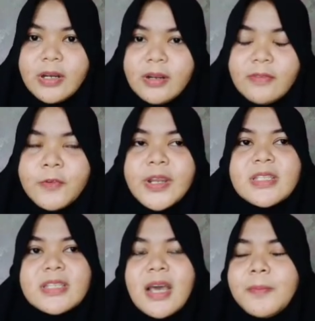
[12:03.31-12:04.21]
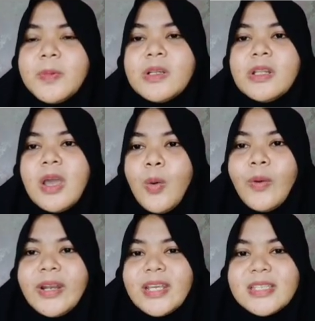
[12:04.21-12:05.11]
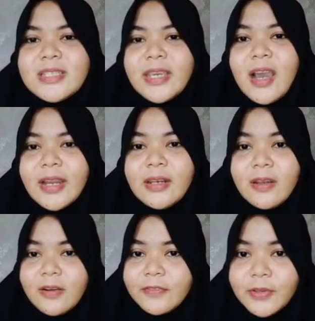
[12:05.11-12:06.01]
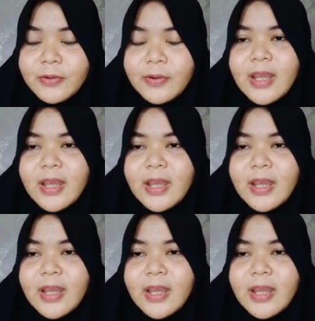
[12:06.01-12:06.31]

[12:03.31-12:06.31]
For example, when they say I love you,